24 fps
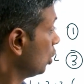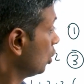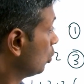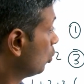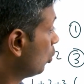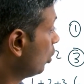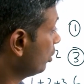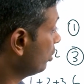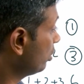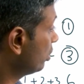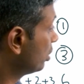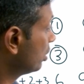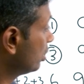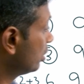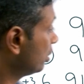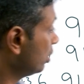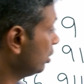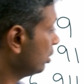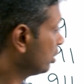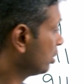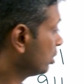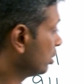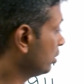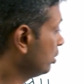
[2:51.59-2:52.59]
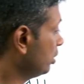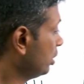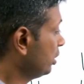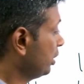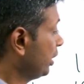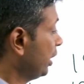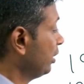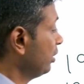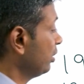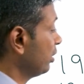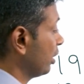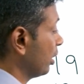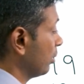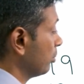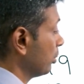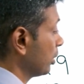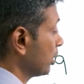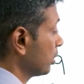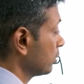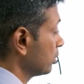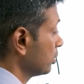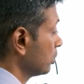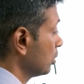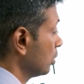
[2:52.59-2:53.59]
What is this? This is the 10th number.
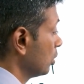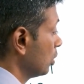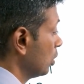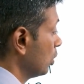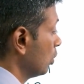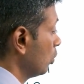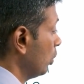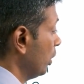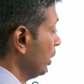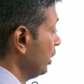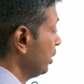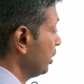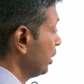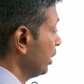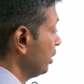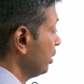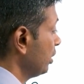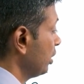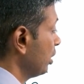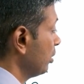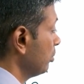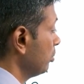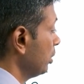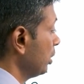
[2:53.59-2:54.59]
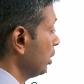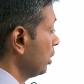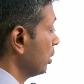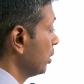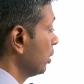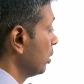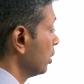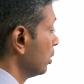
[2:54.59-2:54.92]
Why 10th number?